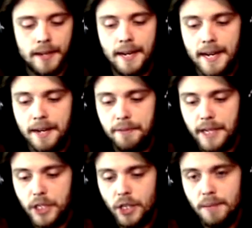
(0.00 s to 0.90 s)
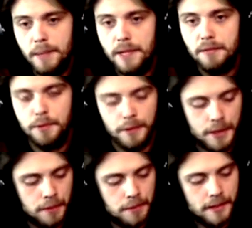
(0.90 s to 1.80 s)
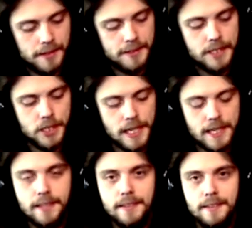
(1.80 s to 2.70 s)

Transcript: I have a shape here for you on this sheet.